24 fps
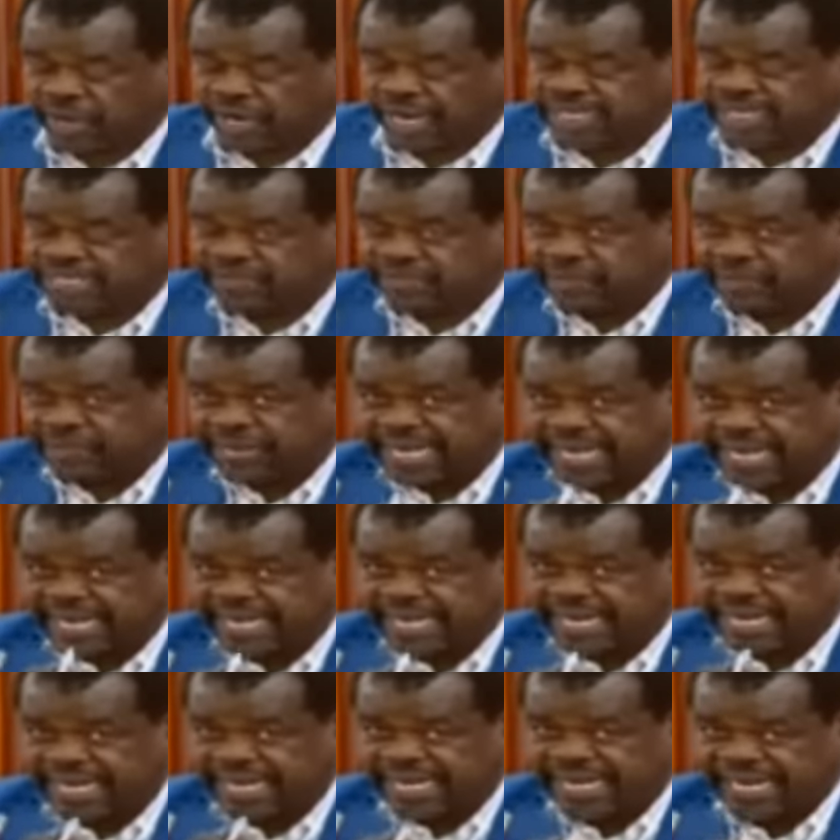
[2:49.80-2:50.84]
So you can see from
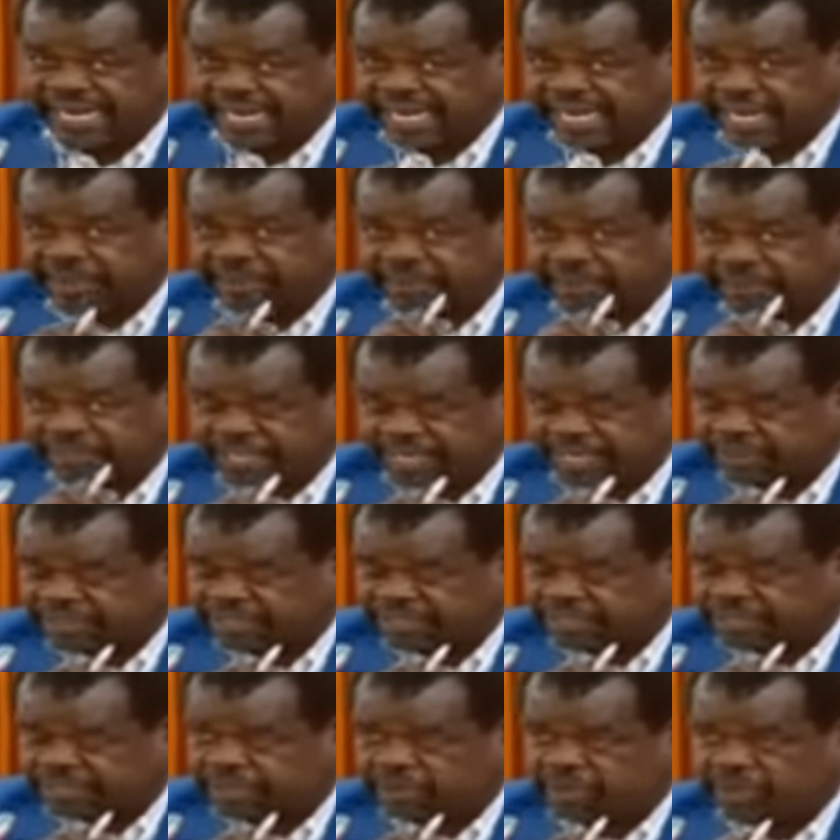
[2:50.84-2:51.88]
that data that they
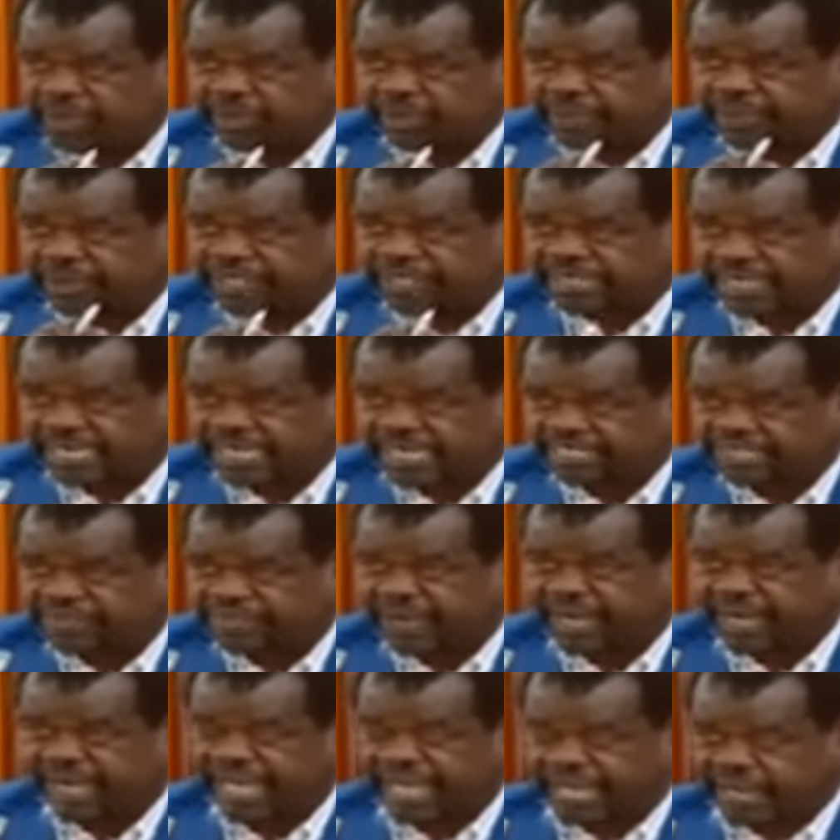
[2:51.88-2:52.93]
present, Mr. Sunguli
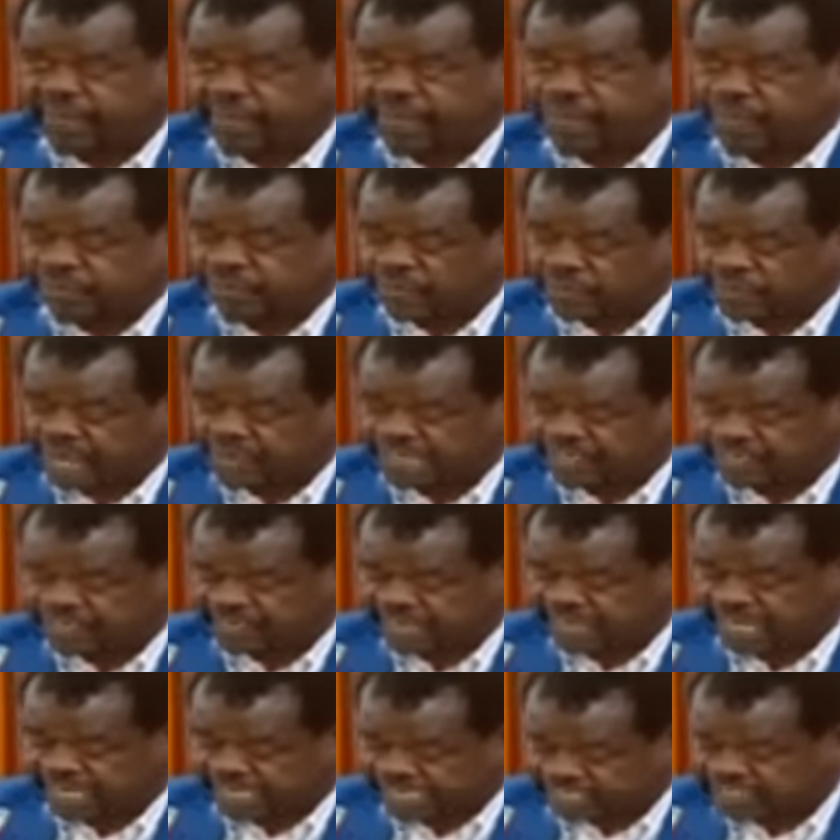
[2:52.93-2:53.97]
presents, you are able to
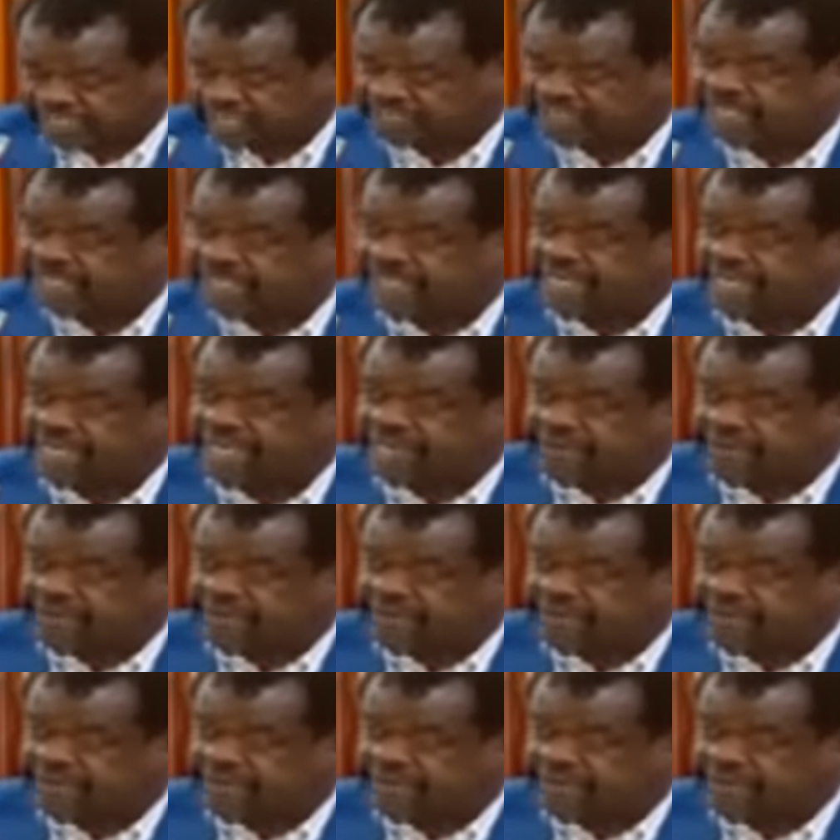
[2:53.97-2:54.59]
isolate